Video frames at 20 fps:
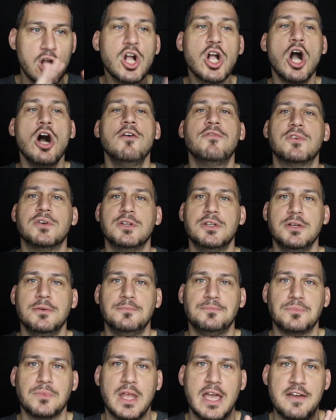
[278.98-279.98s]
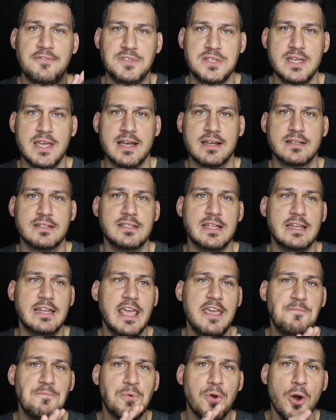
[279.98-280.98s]
covered FTX, that
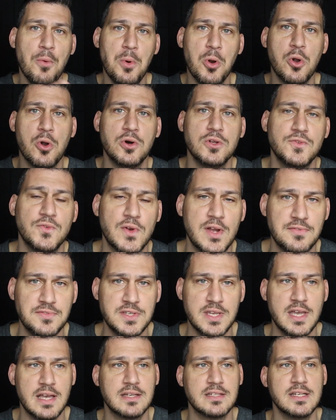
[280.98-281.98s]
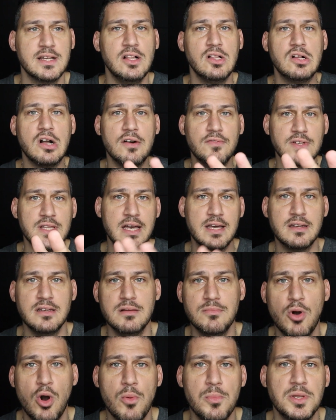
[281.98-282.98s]
gave promo codes for FTX. And I'll cover that in
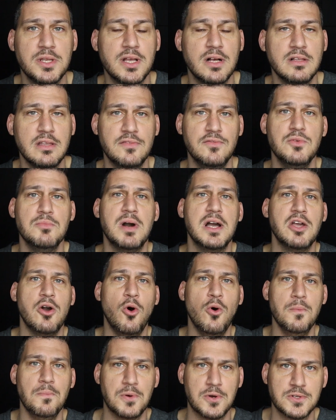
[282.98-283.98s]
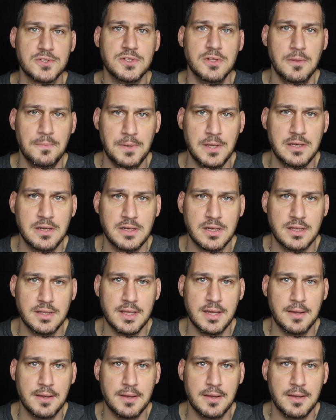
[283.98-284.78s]
a moment. I'll give you my own personal opinion on